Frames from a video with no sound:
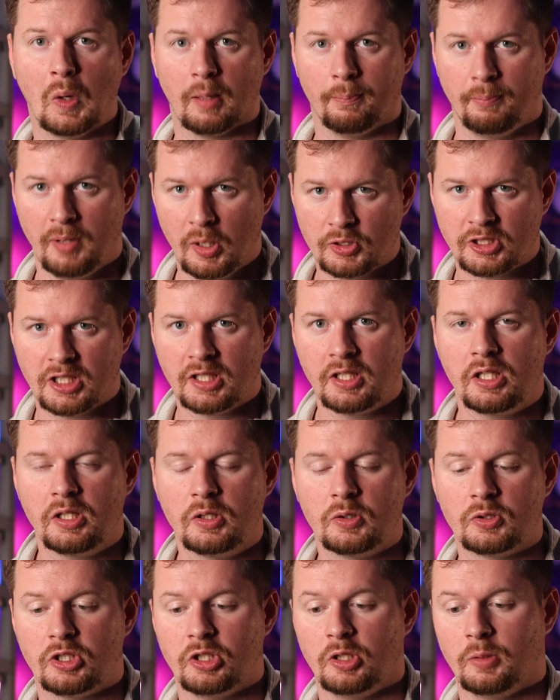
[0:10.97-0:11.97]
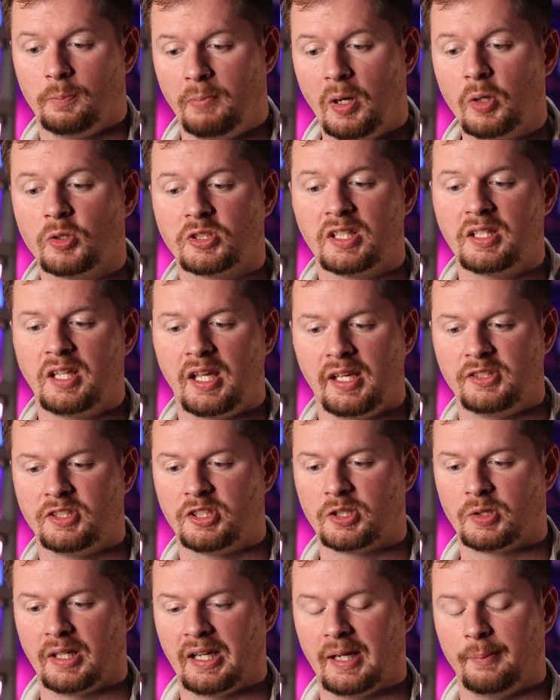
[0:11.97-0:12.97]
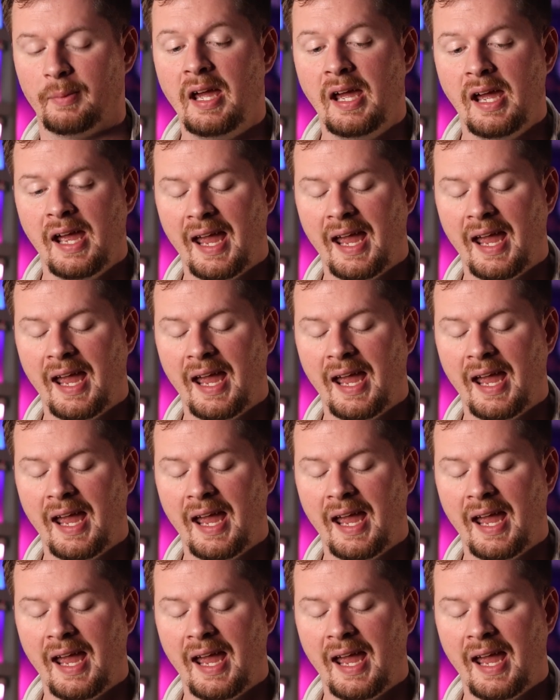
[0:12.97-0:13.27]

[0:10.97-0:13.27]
are posting to YouTube, posting to Instagram,